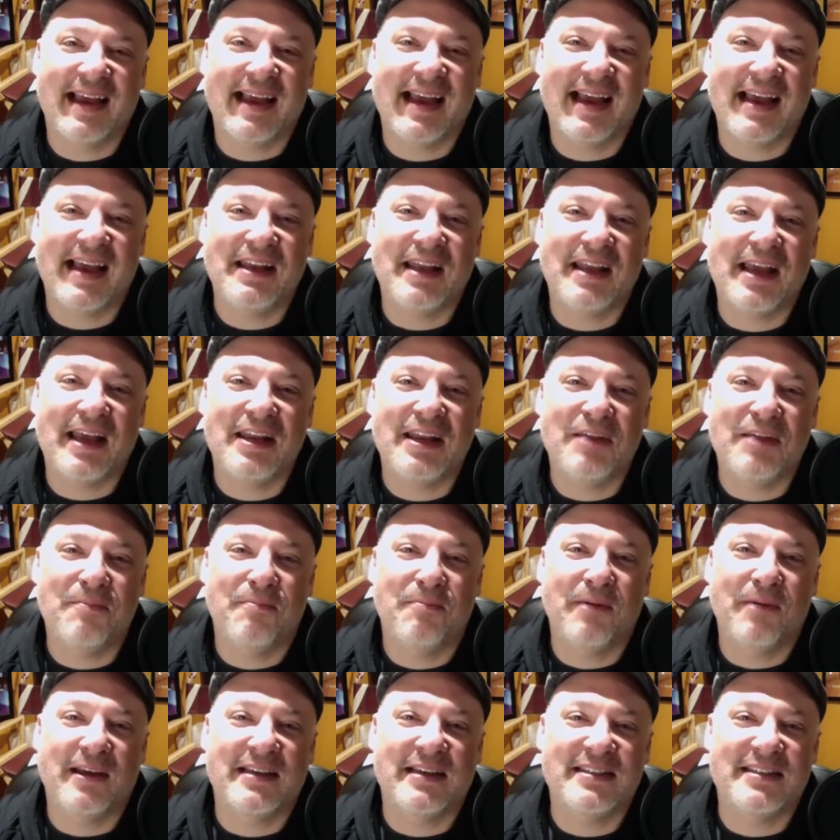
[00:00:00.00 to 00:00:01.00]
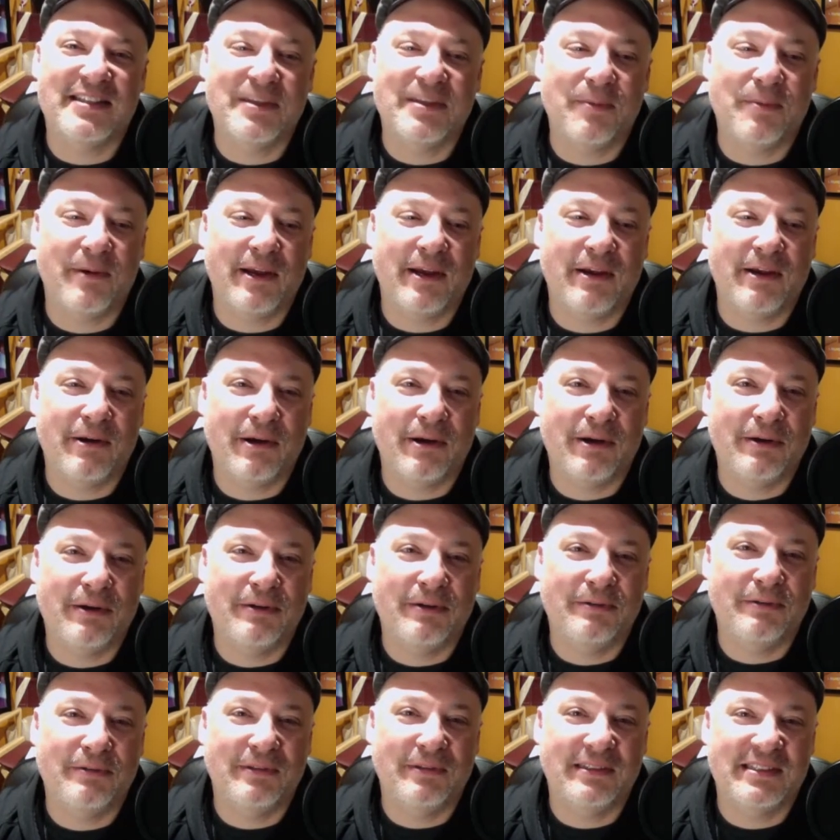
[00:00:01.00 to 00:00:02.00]
how do you bring a
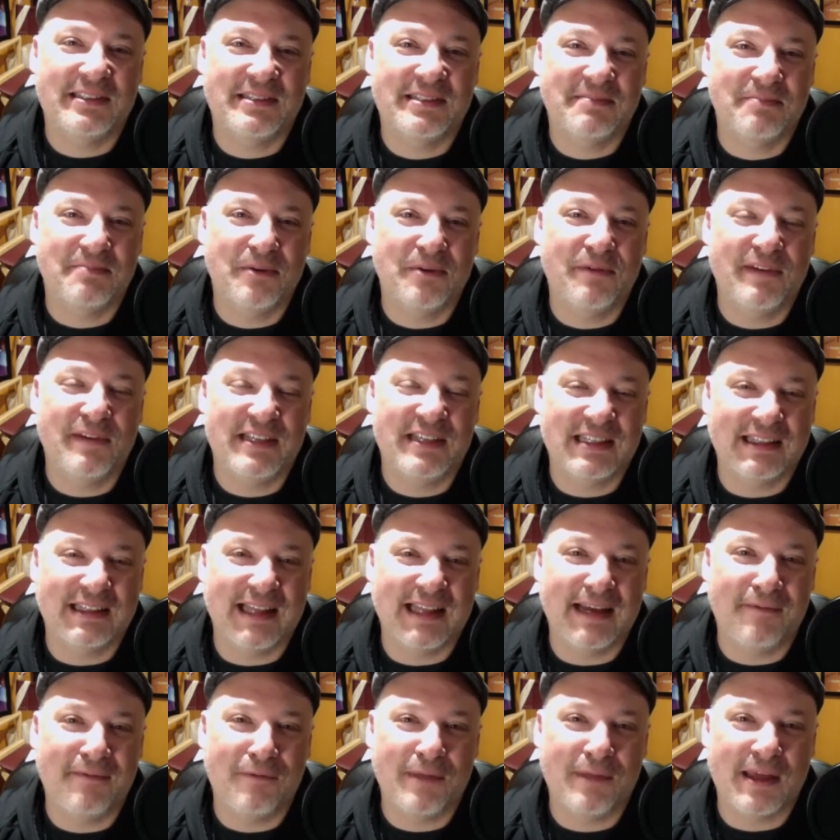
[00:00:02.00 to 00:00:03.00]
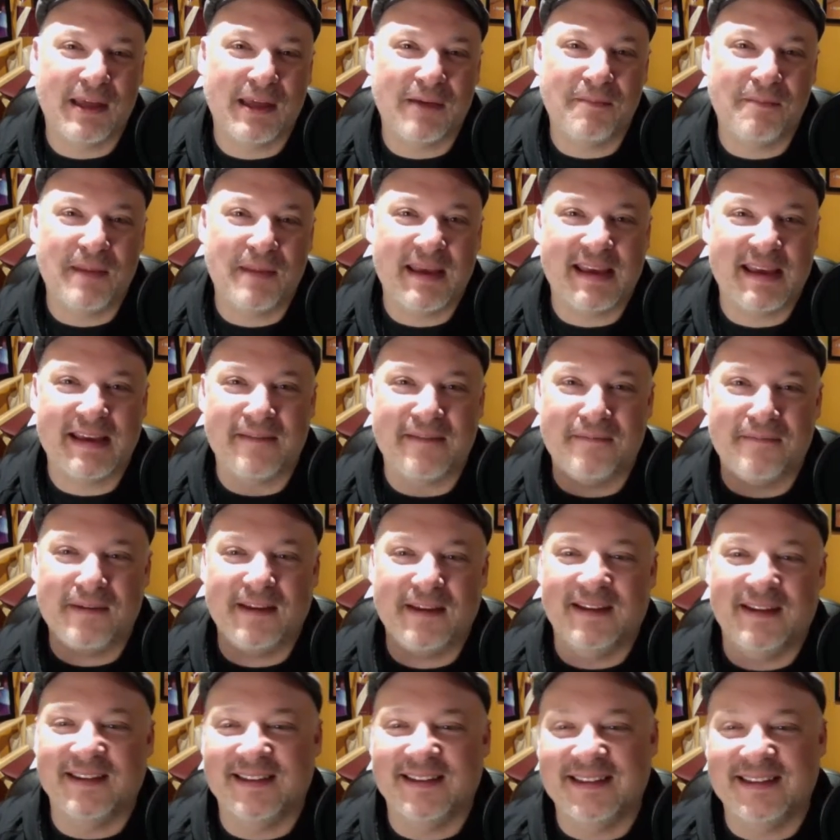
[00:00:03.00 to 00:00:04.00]
superhero movie to life without making it
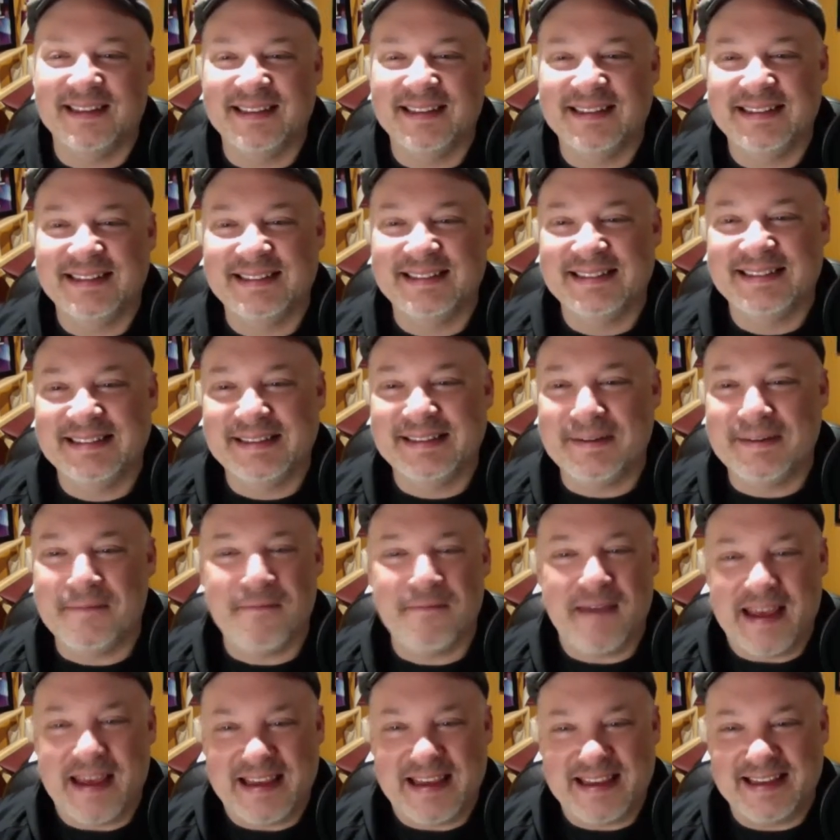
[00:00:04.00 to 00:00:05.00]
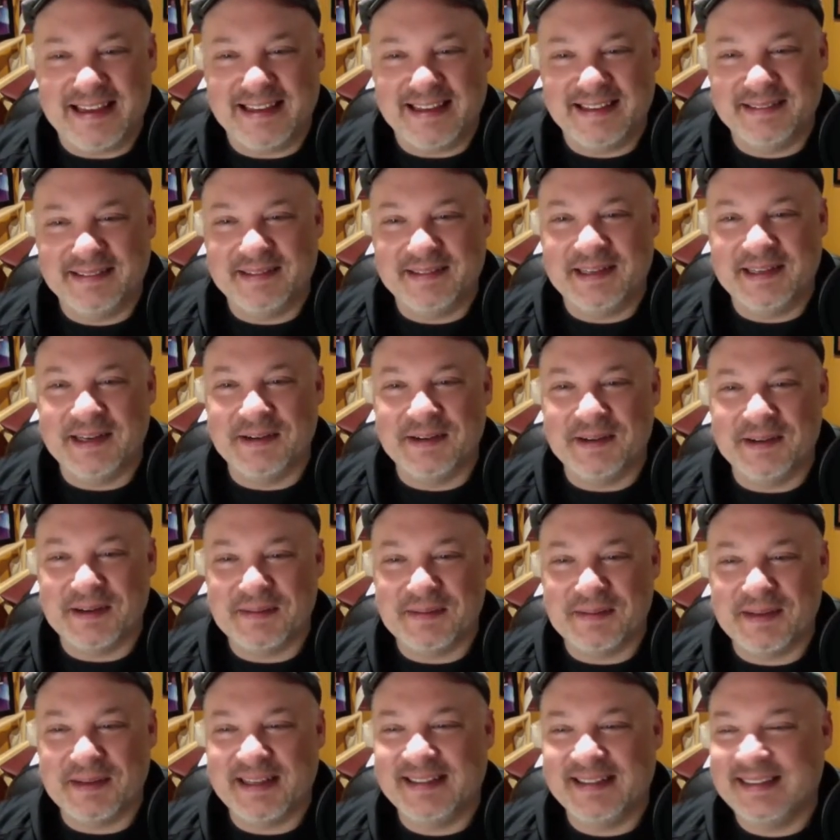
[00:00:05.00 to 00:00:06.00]
feel fake? You know what I
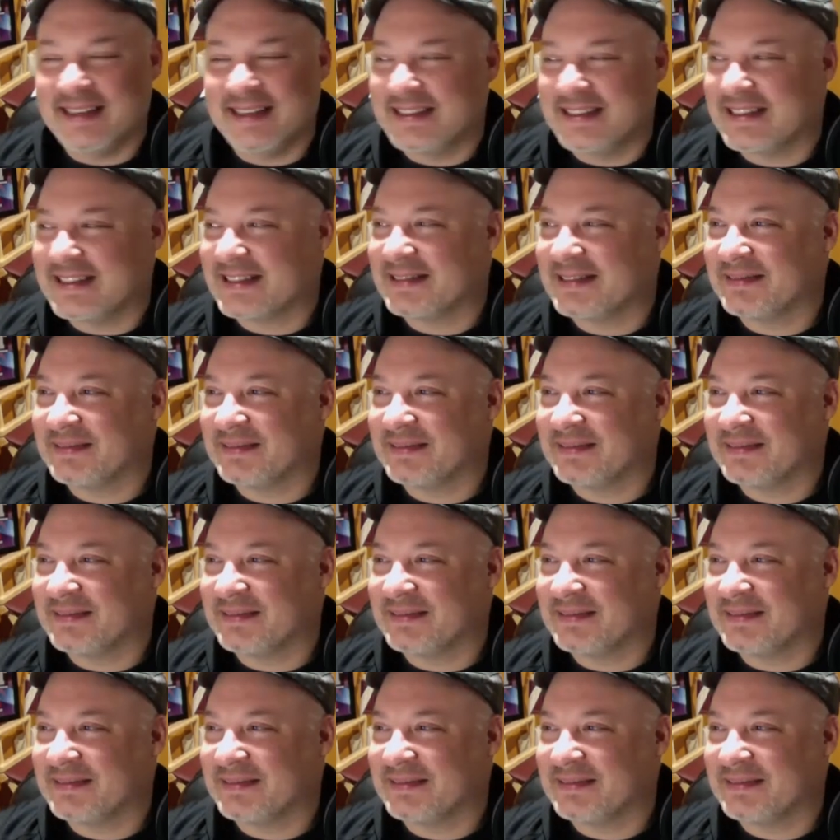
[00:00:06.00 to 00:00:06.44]
mean? I just